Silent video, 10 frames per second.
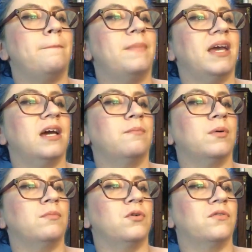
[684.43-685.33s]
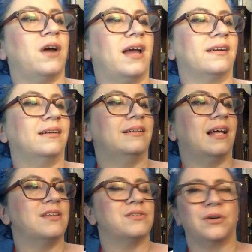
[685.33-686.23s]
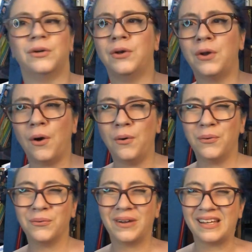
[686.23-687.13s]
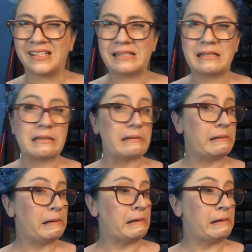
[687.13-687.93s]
Makeup Remover and Cleanser. No rinse.